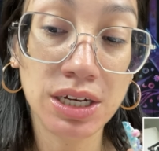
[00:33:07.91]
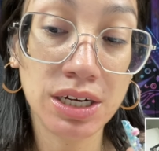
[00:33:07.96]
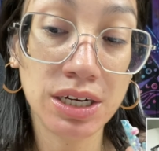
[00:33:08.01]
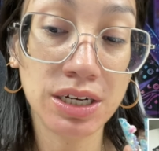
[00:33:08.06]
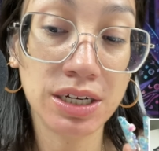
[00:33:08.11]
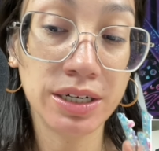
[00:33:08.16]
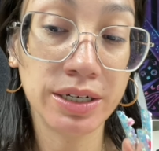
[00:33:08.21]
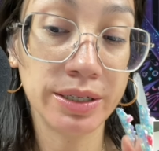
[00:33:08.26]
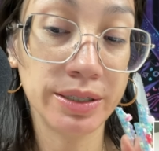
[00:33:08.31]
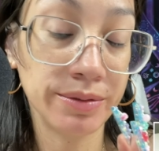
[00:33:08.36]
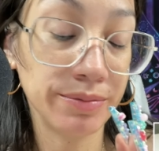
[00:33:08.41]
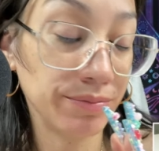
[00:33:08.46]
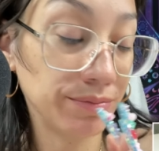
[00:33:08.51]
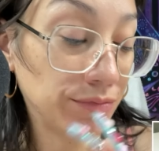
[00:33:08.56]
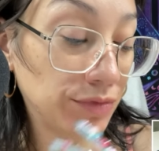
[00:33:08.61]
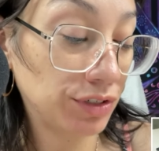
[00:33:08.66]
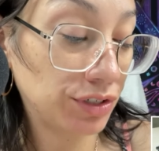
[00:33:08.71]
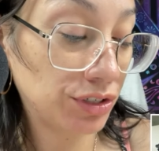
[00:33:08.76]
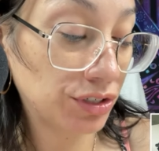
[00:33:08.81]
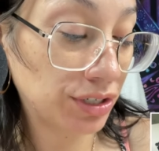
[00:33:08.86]
um,
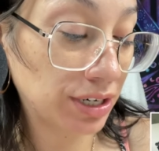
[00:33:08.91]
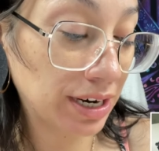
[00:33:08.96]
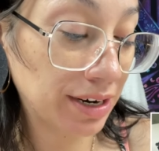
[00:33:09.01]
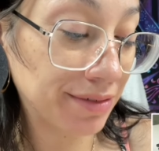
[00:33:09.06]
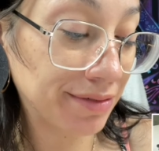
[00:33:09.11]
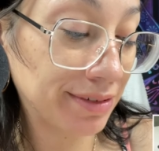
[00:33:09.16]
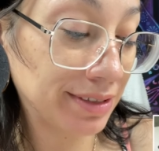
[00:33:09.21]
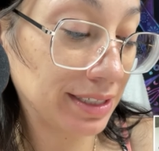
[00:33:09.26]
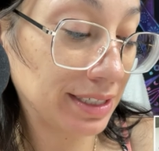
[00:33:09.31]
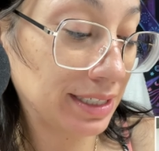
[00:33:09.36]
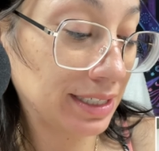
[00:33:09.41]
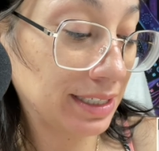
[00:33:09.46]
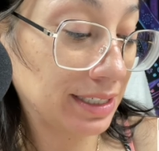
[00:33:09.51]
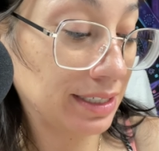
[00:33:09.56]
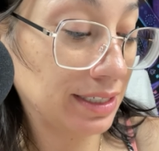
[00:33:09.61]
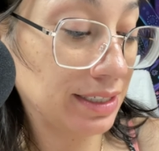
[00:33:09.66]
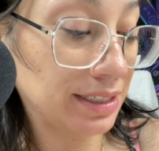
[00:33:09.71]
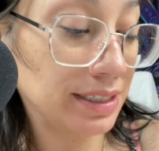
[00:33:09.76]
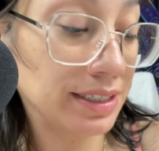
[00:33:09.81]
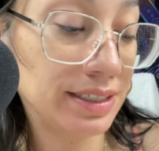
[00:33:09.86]

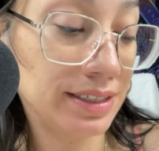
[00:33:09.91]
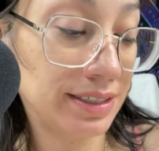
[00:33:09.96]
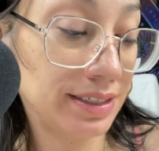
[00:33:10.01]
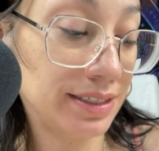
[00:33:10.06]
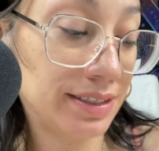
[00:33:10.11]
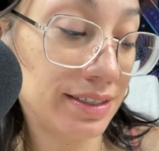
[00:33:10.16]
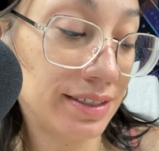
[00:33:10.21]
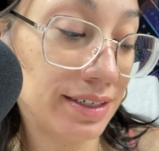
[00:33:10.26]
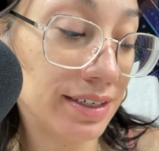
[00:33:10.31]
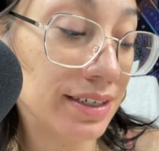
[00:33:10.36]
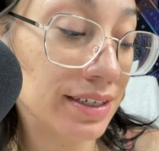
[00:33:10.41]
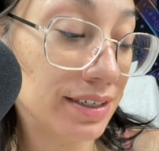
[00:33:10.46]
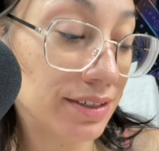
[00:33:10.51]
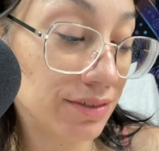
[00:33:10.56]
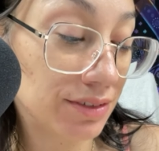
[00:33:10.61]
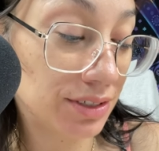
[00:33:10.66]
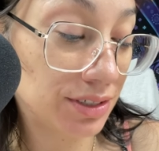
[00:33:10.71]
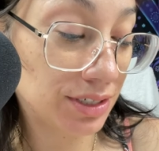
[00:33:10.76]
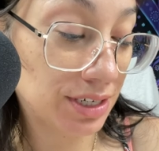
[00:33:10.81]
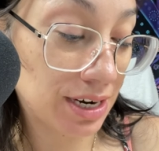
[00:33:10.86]
traveling, the Sisterhood of
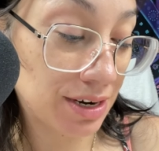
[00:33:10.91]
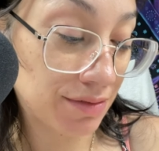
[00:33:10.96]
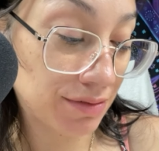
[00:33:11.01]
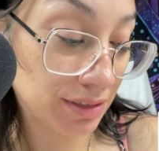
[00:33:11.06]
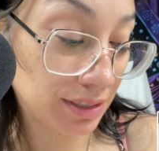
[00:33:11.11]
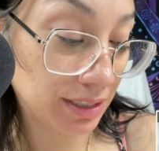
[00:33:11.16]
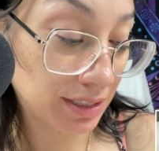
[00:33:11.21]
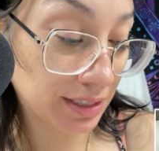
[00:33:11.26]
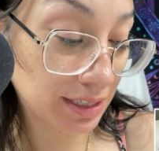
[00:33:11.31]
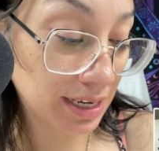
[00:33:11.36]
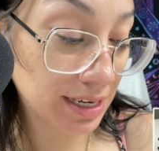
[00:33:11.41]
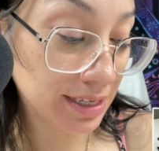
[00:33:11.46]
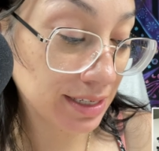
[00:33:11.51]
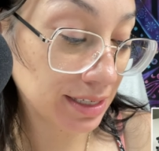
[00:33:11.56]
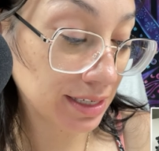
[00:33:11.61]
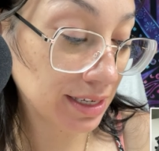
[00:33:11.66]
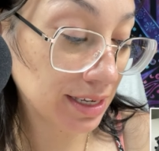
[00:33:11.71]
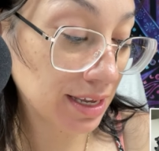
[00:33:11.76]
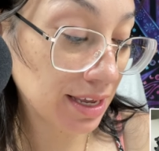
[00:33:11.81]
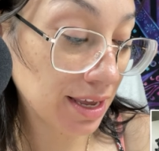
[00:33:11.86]
the Traveling
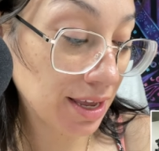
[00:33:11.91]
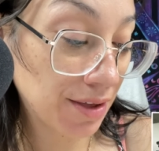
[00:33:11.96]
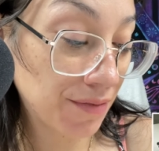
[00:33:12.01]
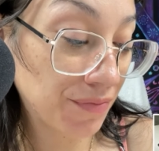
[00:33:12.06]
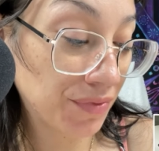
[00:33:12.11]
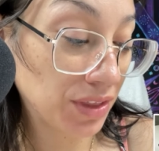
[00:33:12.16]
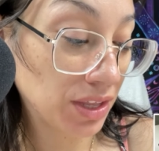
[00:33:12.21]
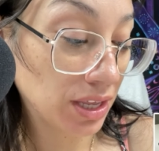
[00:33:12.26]
Sizing Kit.